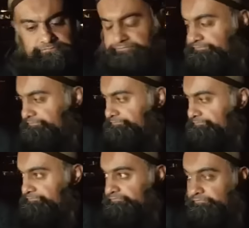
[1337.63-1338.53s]

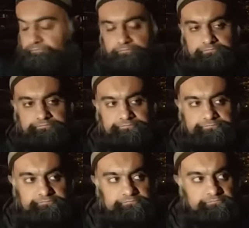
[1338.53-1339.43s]

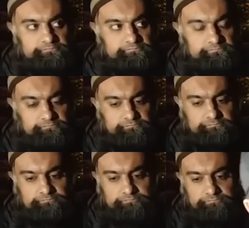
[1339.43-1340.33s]

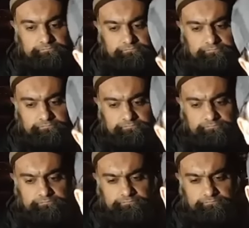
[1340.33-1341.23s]

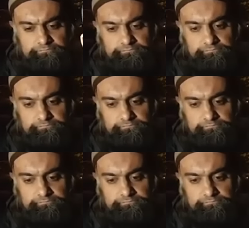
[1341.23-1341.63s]
No words are spoken by the person on screen.